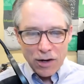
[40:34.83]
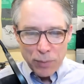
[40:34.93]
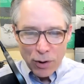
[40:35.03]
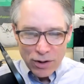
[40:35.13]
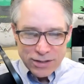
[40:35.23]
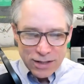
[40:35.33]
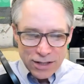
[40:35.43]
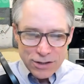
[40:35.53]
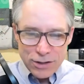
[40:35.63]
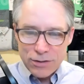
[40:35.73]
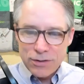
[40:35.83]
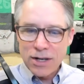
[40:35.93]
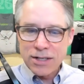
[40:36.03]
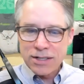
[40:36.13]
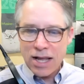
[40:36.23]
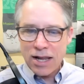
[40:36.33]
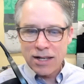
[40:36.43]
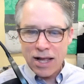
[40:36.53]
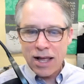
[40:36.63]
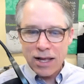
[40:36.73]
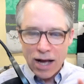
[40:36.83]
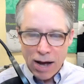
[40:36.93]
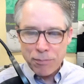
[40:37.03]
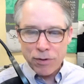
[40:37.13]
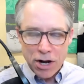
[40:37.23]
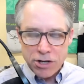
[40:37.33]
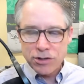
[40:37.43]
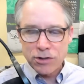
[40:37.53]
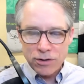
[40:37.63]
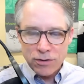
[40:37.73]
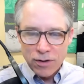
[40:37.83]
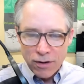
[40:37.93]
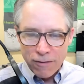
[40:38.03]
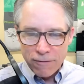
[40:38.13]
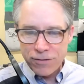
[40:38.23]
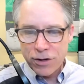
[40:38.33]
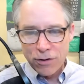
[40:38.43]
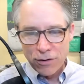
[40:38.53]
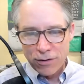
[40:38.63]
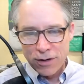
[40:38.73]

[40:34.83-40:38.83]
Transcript: It'll pull us into a day-to-day operational view.